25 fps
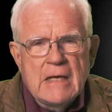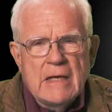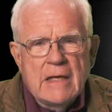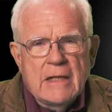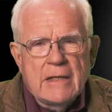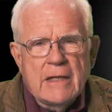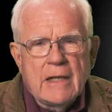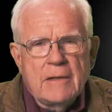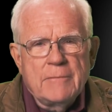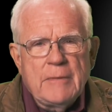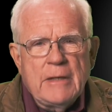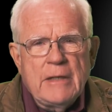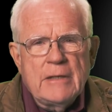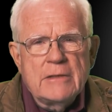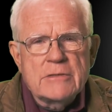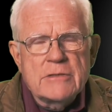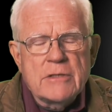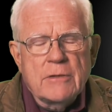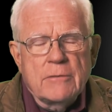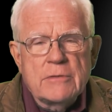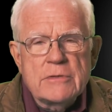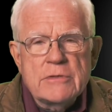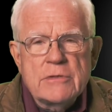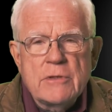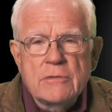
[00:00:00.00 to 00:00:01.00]
That means
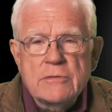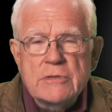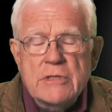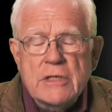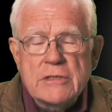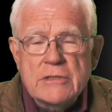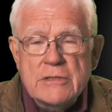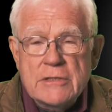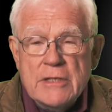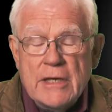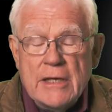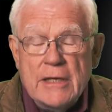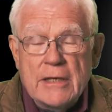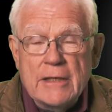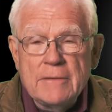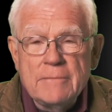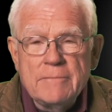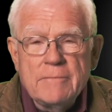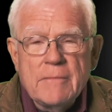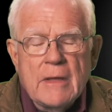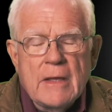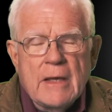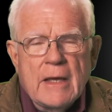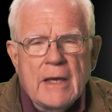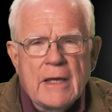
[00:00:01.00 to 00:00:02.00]
there is no such thing
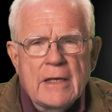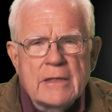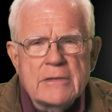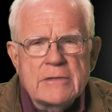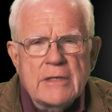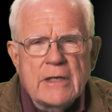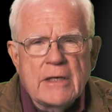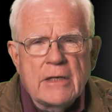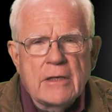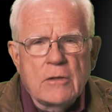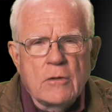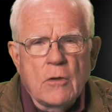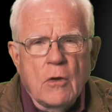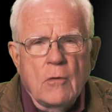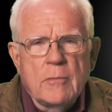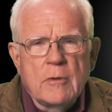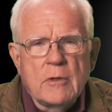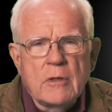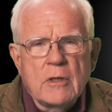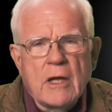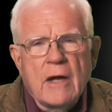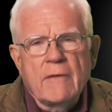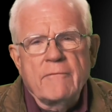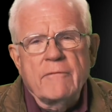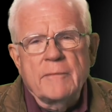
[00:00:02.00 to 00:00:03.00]
as a
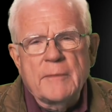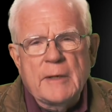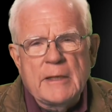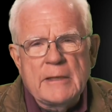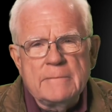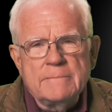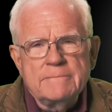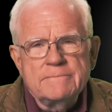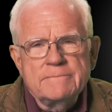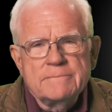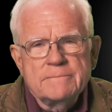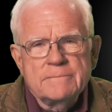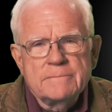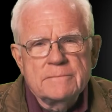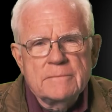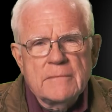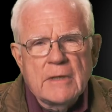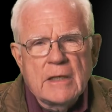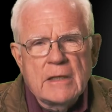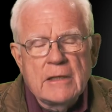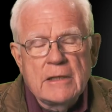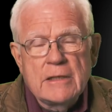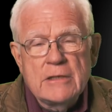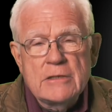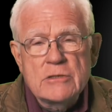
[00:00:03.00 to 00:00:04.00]
global government,
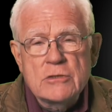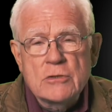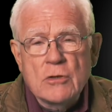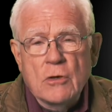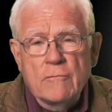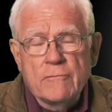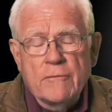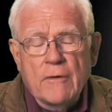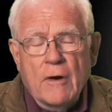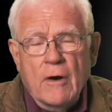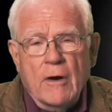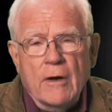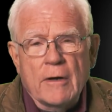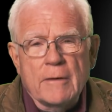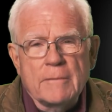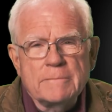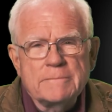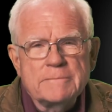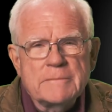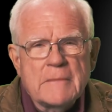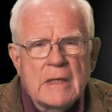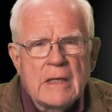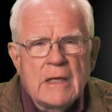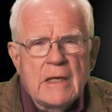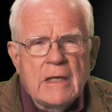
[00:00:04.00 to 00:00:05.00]
at least so far.
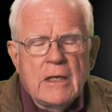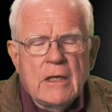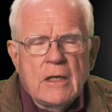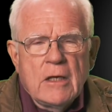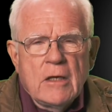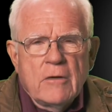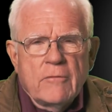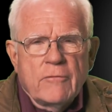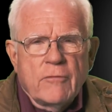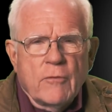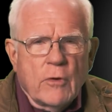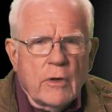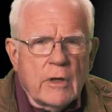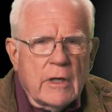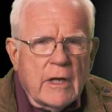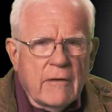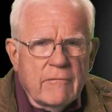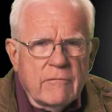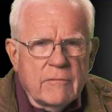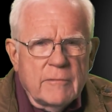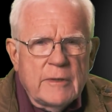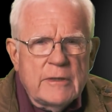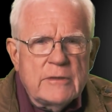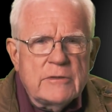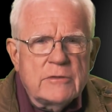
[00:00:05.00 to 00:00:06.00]
For a
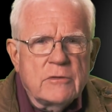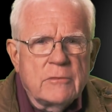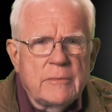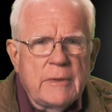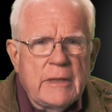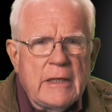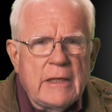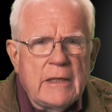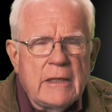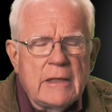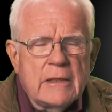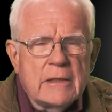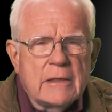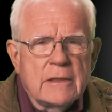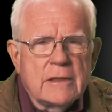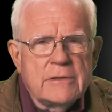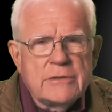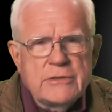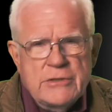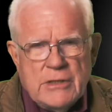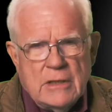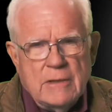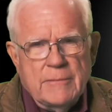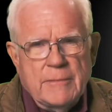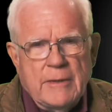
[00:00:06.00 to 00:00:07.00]
government to be
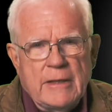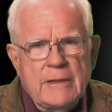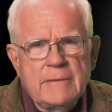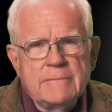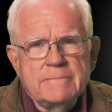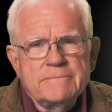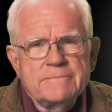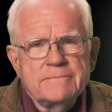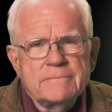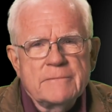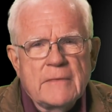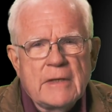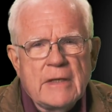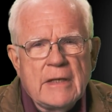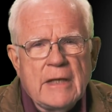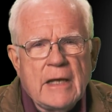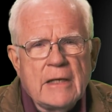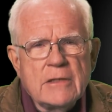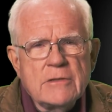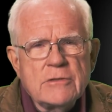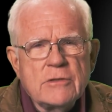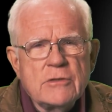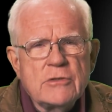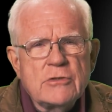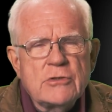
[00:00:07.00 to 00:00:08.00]
legitimate, it
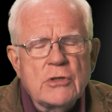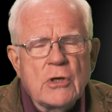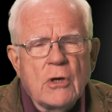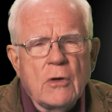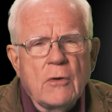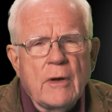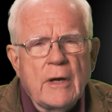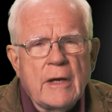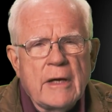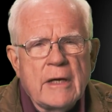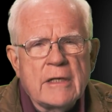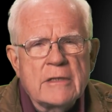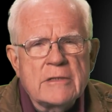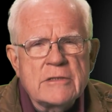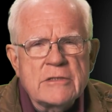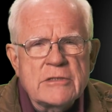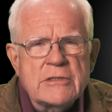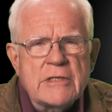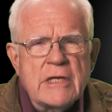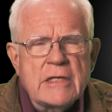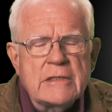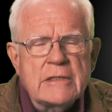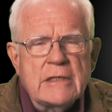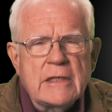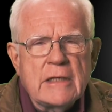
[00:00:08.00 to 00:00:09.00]
has to show a
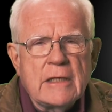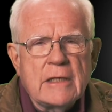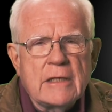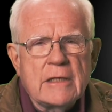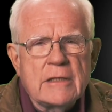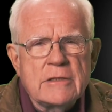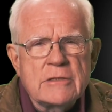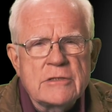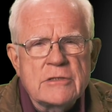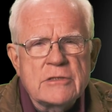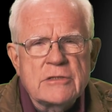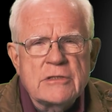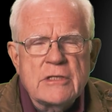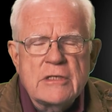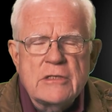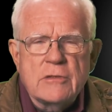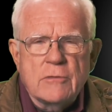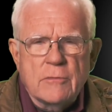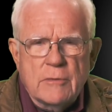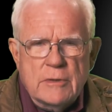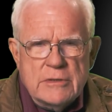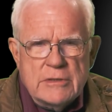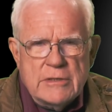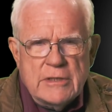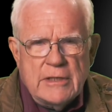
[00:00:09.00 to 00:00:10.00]
consenting
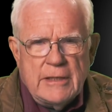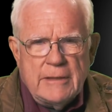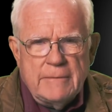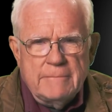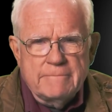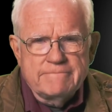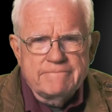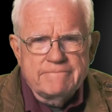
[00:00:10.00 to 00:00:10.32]
constituency.